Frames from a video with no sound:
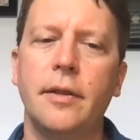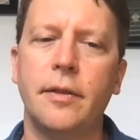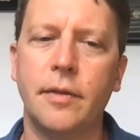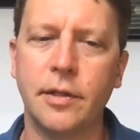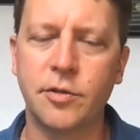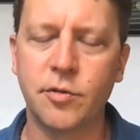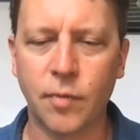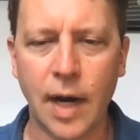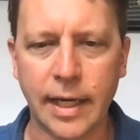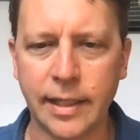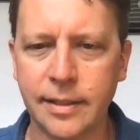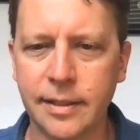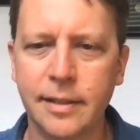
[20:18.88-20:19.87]
that's
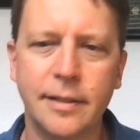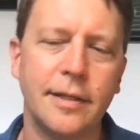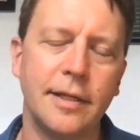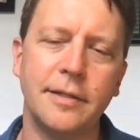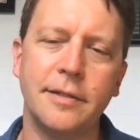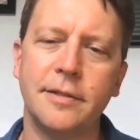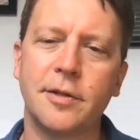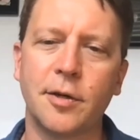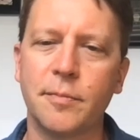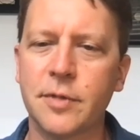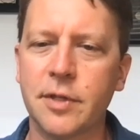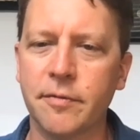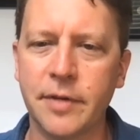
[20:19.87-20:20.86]
right in
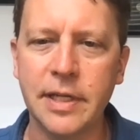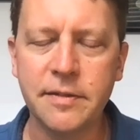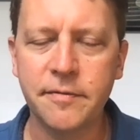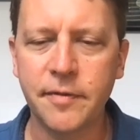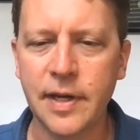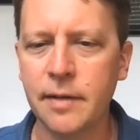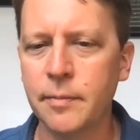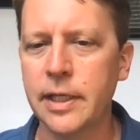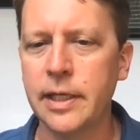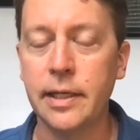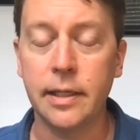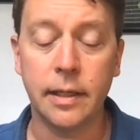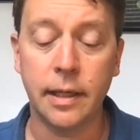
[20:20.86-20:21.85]
terms of his
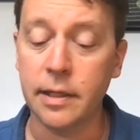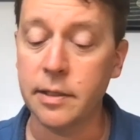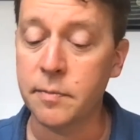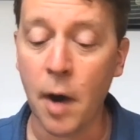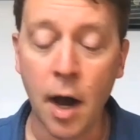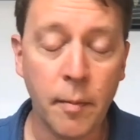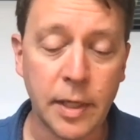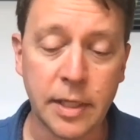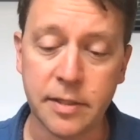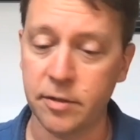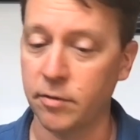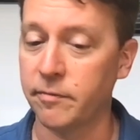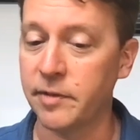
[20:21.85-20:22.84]
family and his mom, he
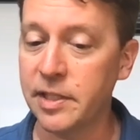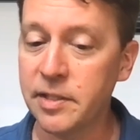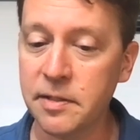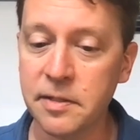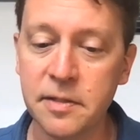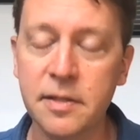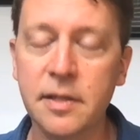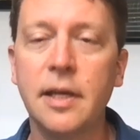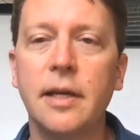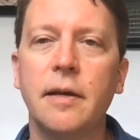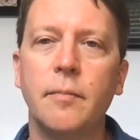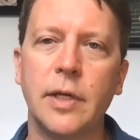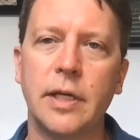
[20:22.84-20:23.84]
still visits
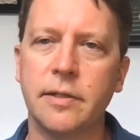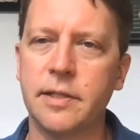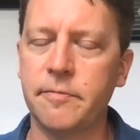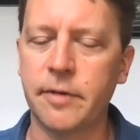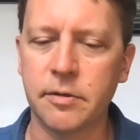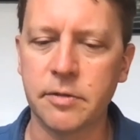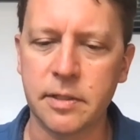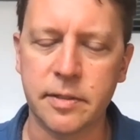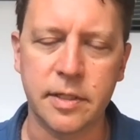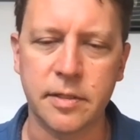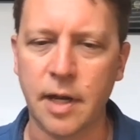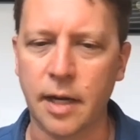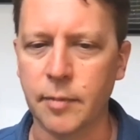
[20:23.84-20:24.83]
because he feels it's
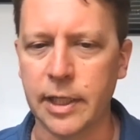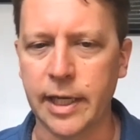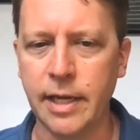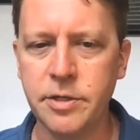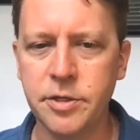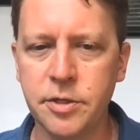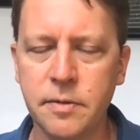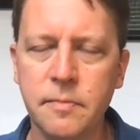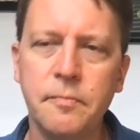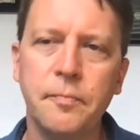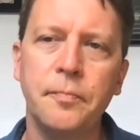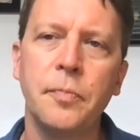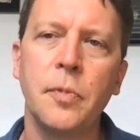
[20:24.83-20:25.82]
his obligation.